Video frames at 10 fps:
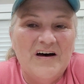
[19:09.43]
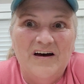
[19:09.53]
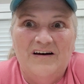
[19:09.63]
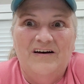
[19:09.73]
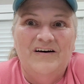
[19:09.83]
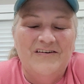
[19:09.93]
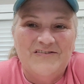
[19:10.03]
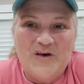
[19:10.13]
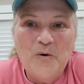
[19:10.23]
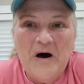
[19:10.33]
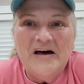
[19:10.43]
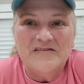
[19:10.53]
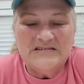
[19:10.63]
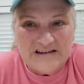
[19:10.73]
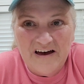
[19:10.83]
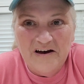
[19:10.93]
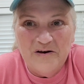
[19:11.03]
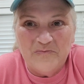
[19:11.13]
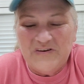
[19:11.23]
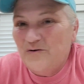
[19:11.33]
like so ahead of the times.